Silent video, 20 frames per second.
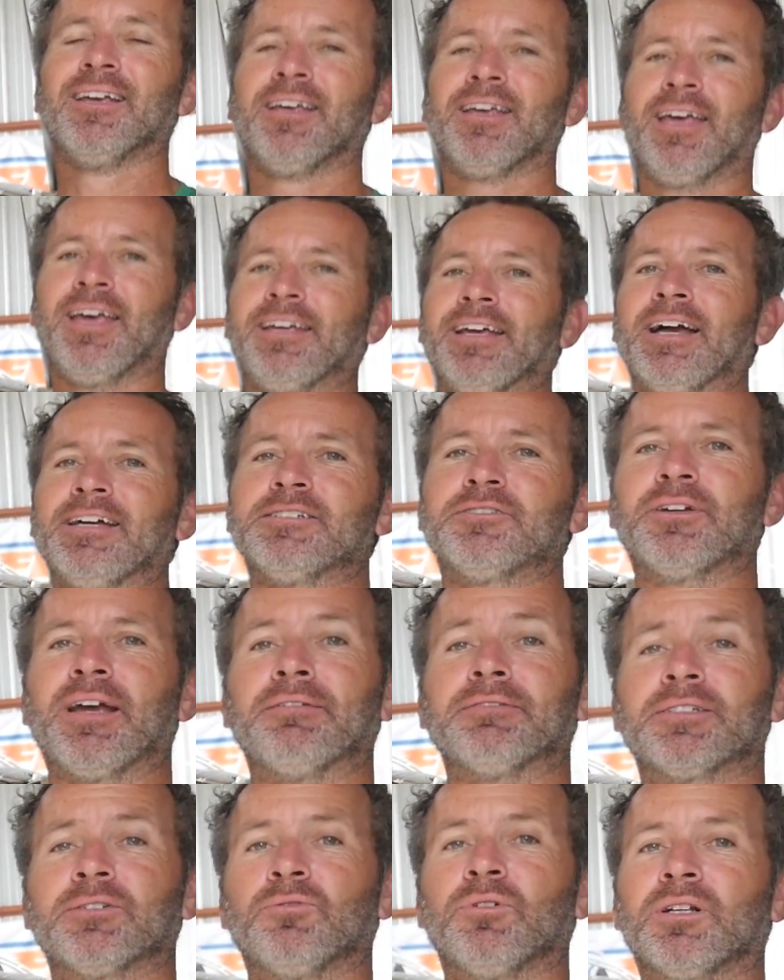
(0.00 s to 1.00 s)
Hey guys,
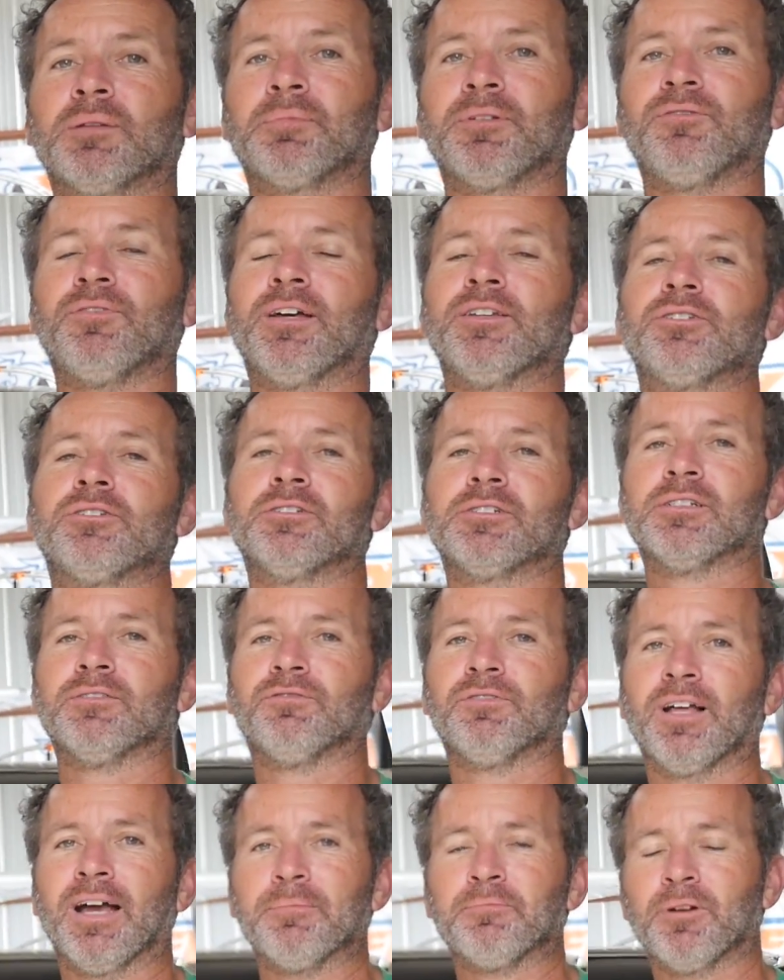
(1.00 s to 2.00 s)
Travis at One Up Adventures and
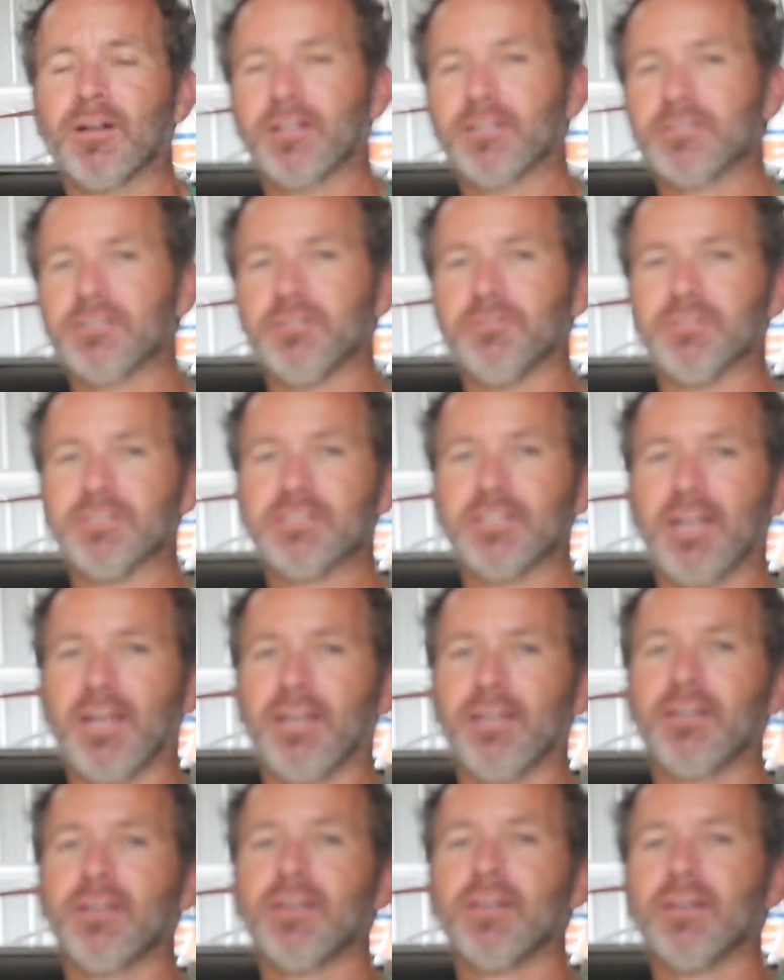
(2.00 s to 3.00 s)
Fly Products USA.